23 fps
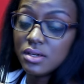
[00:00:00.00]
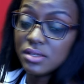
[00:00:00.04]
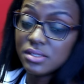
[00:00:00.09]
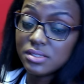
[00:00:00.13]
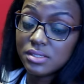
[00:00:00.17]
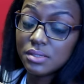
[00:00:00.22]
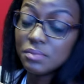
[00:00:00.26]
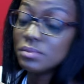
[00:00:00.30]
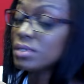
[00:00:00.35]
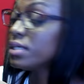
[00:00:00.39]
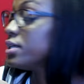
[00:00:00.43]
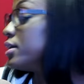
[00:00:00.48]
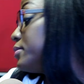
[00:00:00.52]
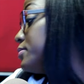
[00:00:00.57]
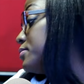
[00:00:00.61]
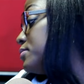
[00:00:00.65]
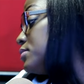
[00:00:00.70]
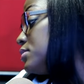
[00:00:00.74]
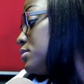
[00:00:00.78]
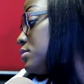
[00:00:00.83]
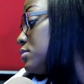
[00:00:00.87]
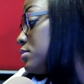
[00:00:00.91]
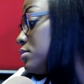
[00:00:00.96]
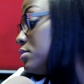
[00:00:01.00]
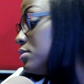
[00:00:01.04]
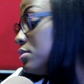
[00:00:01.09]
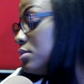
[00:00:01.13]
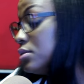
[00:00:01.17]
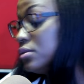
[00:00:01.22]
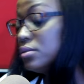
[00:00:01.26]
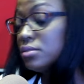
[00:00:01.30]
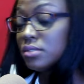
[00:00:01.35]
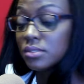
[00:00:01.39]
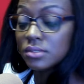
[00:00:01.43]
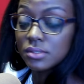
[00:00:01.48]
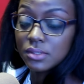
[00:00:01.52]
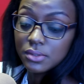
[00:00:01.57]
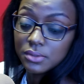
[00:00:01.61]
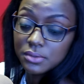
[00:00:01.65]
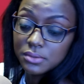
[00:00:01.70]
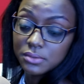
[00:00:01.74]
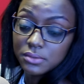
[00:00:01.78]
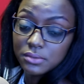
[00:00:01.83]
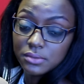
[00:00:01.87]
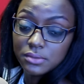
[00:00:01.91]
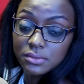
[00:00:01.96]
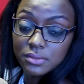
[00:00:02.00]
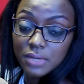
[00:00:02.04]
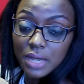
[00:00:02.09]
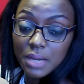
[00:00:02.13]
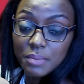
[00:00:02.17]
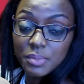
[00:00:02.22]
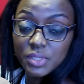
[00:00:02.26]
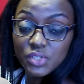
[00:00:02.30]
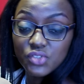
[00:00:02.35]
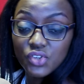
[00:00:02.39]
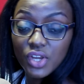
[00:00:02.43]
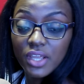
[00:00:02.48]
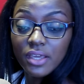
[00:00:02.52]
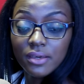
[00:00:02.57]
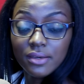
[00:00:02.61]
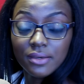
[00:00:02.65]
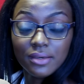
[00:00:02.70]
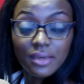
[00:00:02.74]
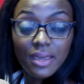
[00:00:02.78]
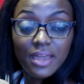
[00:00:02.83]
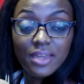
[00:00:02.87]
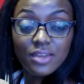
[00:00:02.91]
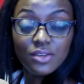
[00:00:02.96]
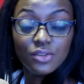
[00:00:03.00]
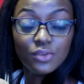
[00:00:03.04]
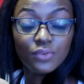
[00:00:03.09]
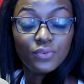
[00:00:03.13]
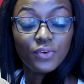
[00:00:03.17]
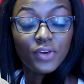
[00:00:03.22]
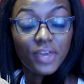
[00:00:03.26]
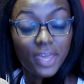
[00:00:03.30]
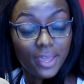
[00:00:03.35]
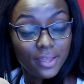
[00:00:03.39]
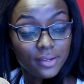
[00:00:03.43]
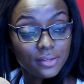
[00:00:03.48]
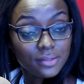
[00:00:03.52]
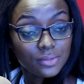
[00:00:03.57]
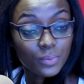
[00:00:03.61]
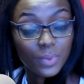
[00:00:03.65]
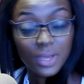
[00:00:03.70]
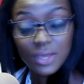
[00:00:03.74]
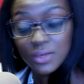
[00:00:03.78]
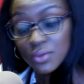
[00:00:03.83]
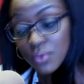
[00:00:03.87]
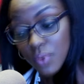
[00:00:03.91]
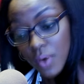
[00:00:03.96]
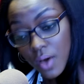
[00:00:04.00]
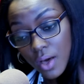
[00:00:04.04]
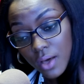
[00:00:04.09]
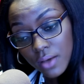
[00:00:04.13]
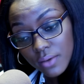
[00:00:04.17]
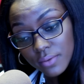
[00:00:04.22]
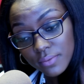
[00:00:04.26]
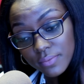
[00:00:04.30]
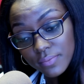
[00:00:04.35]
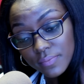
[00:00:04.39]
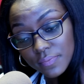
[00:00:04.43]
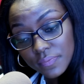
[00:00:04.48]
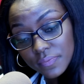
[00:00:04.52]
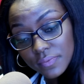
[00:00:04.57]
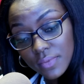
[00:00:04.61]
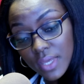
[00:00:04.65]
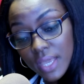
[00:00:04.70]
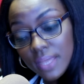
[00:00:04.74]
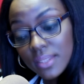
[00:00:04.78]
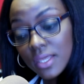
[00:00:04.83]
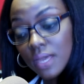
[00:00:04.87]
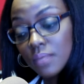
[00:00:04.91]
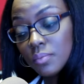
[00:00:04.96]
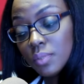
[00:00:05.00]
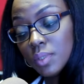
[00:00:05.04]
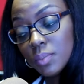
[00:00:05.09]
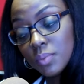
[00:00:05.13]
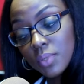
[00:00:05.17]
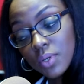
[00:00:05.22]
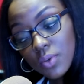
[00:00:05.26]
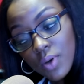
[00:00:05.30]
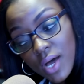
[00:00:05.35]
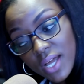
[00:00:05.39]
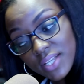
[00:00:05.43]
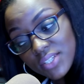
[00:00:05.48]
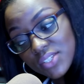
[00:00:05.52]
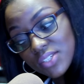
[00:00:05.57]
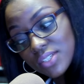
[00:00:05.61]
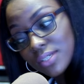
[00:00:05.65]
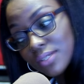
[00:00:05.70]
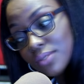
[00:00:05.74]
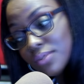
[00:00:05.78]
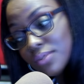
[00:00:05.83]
Because sometimes, you know, you just go grab a drink and you forget where you are mm-hmm. and that people are watching